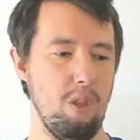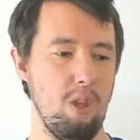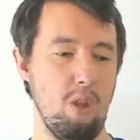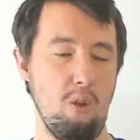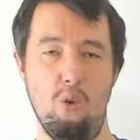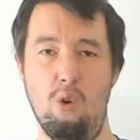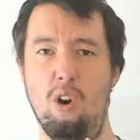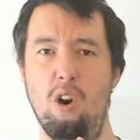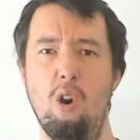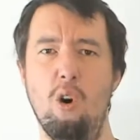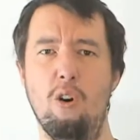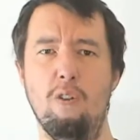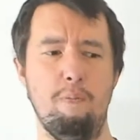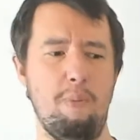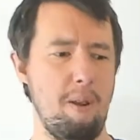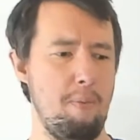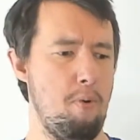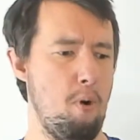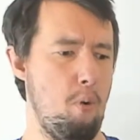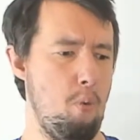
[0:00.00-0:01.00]
or a lot of
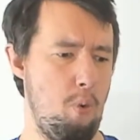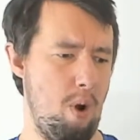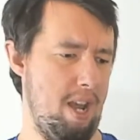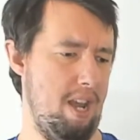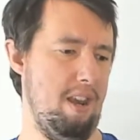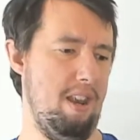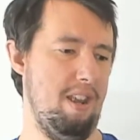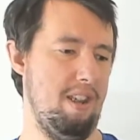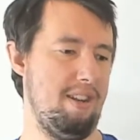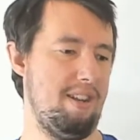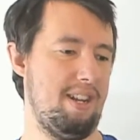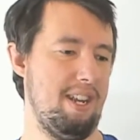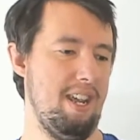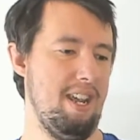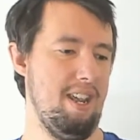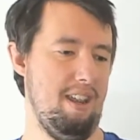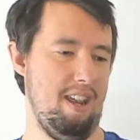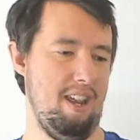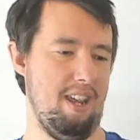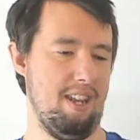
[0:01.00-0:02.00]
people witness,
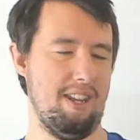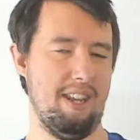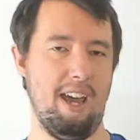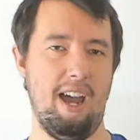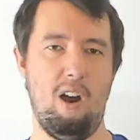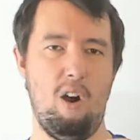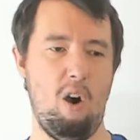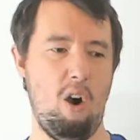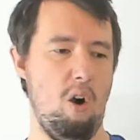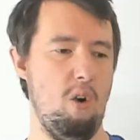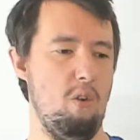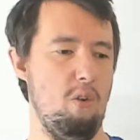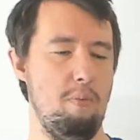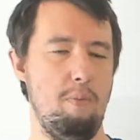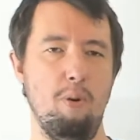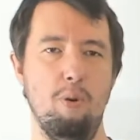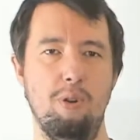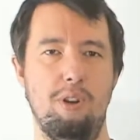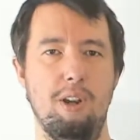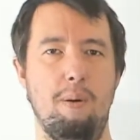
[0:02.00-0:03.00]
is that
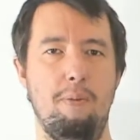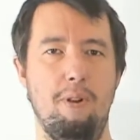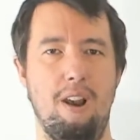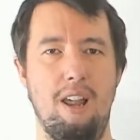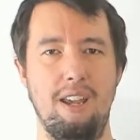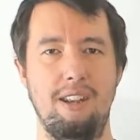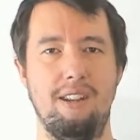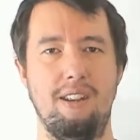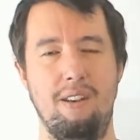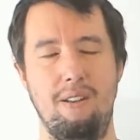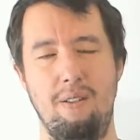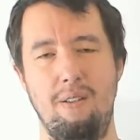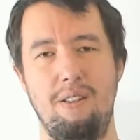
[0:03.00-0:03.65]
horrible double lesson.